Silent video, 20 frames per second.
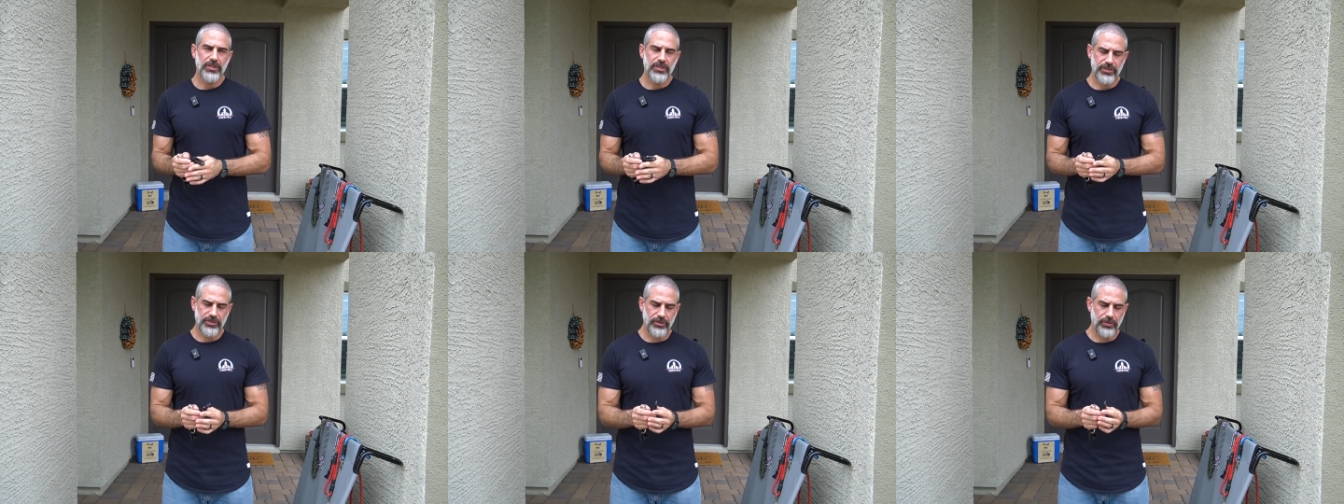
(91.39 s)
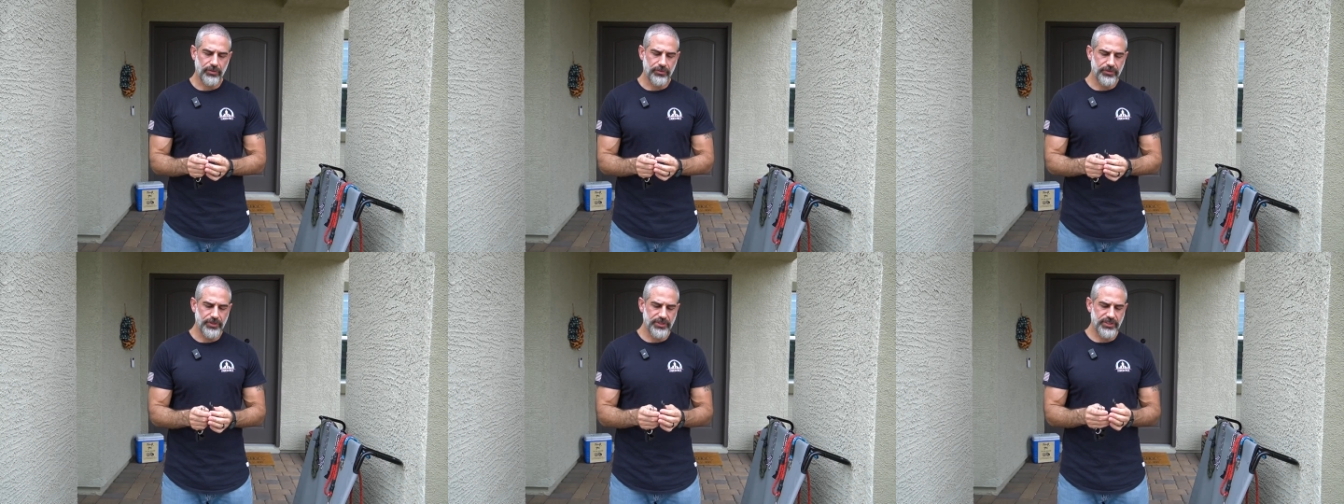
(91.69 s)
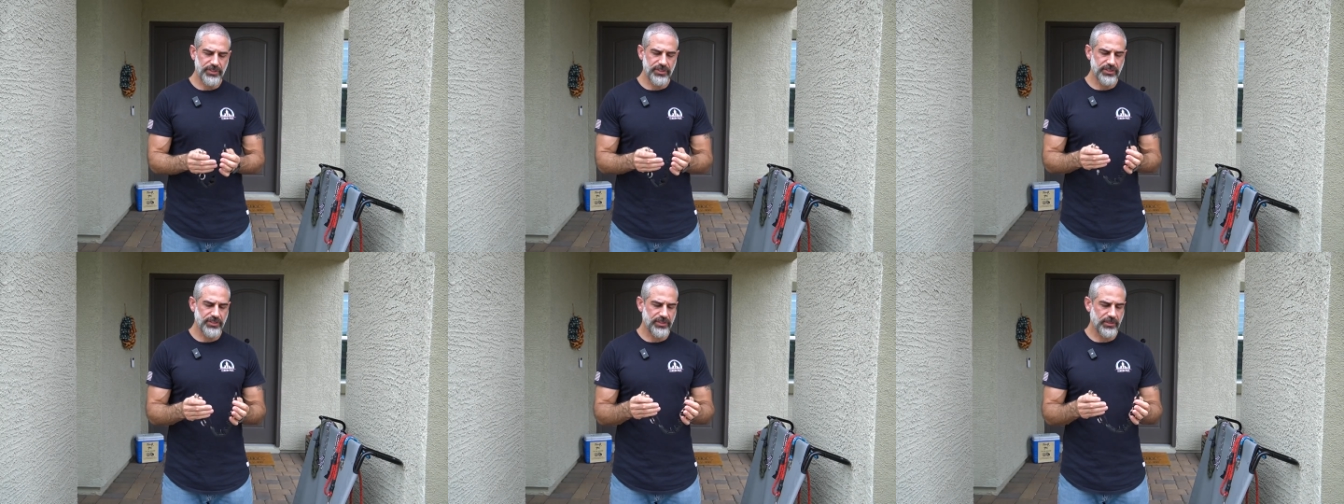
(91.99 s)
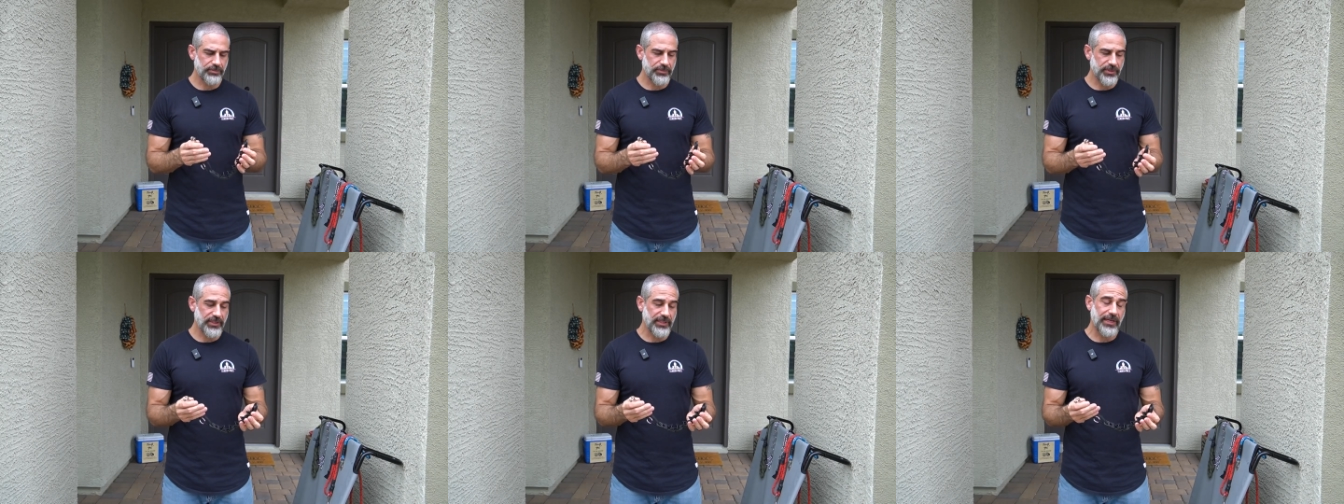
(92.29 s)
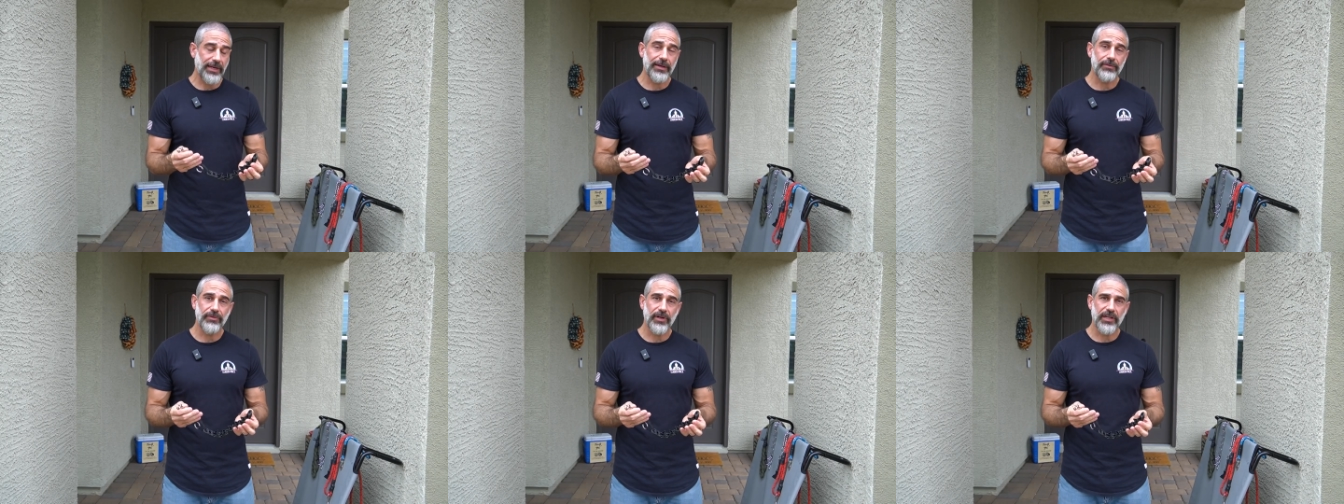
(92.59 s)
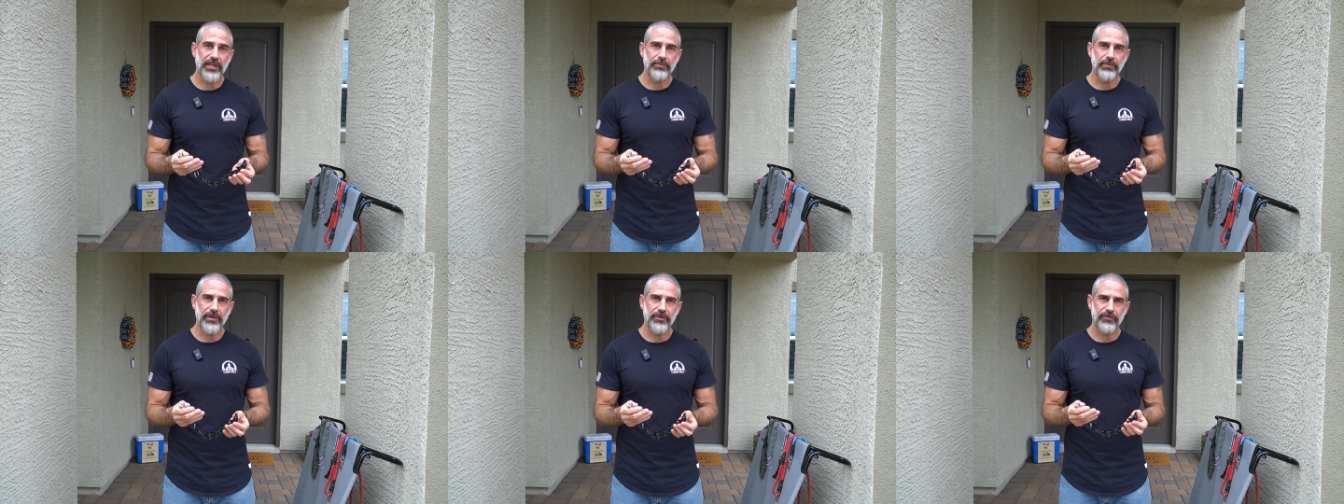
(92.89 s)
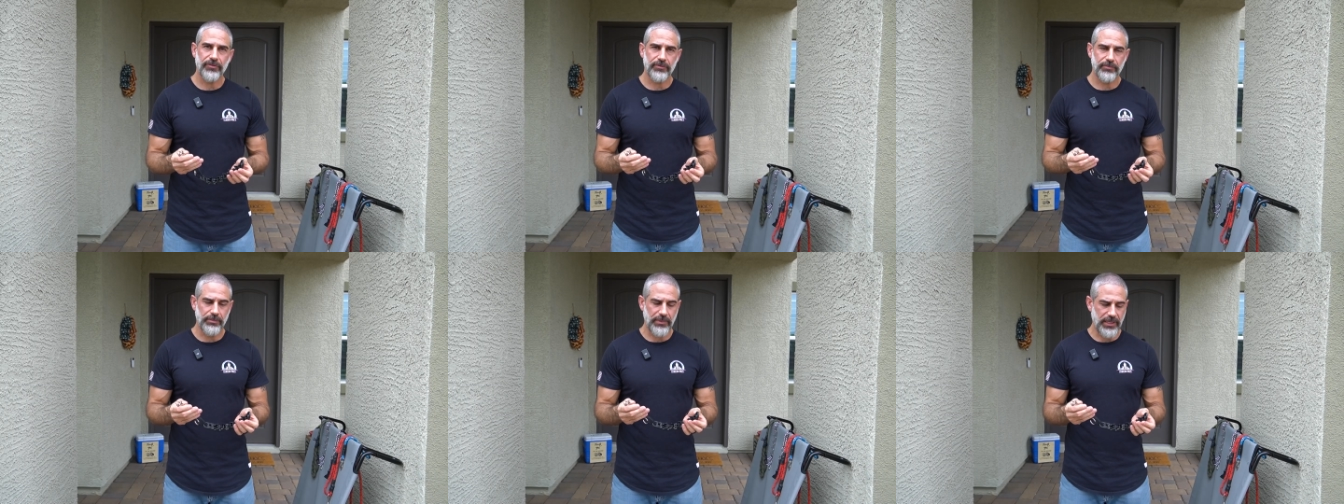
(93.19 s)
So this is something that I recommend
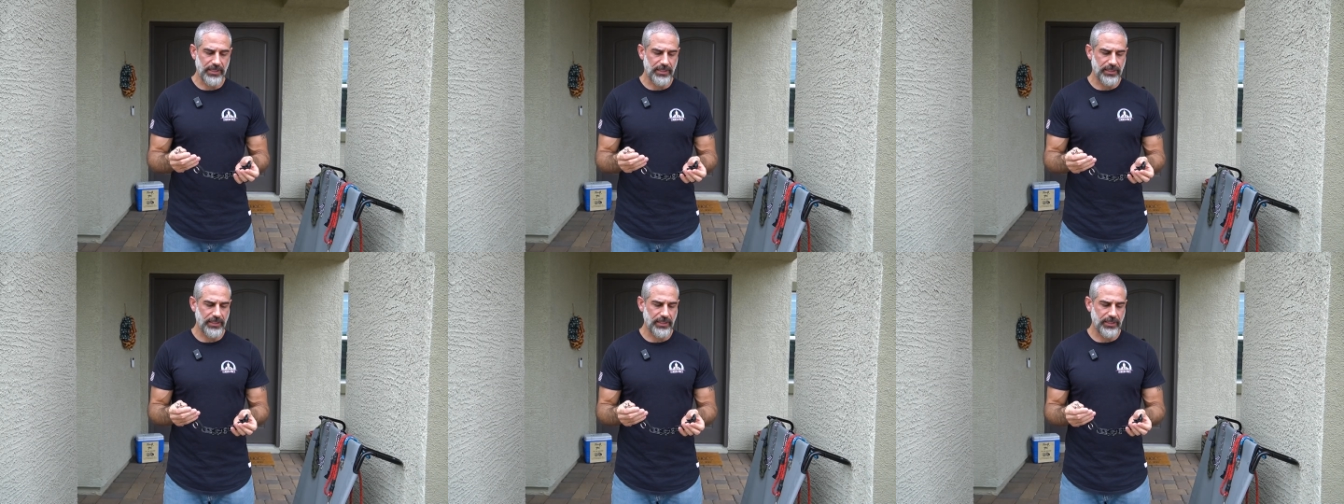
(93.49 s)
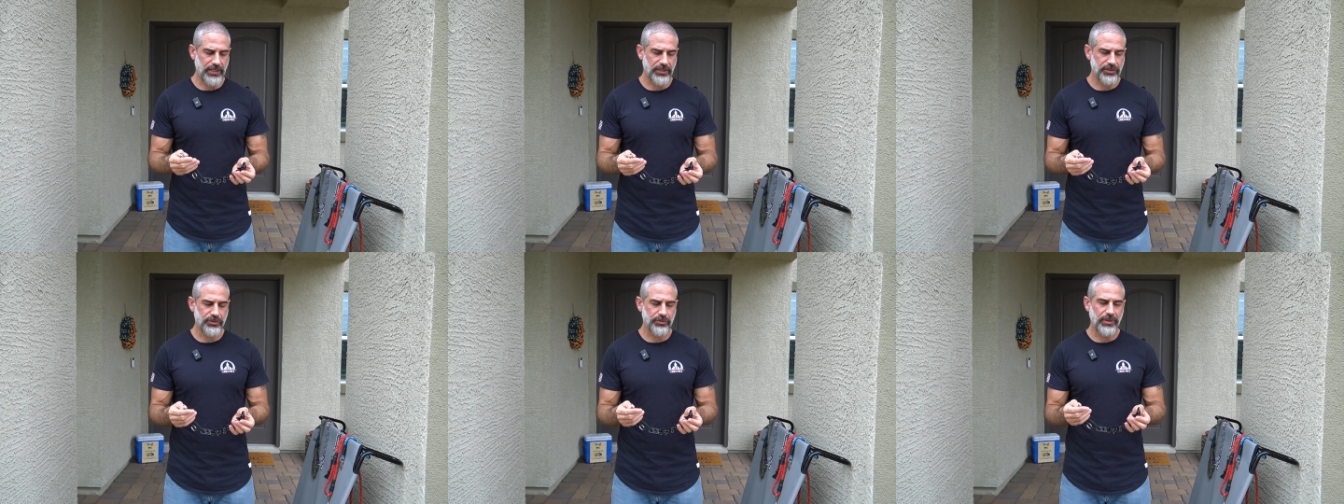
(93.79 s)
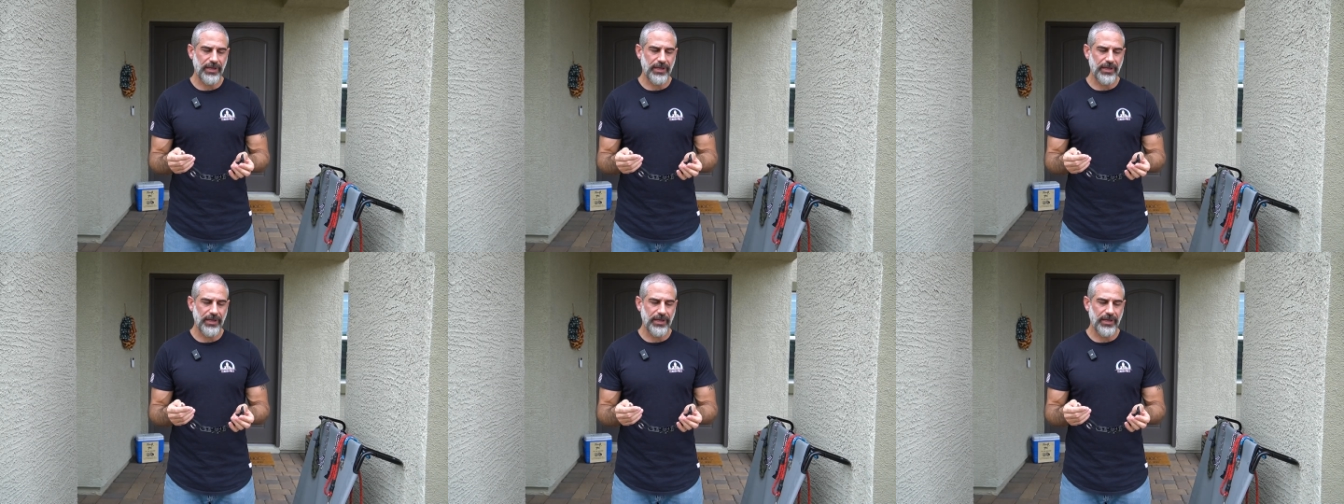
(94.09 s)
for my clients who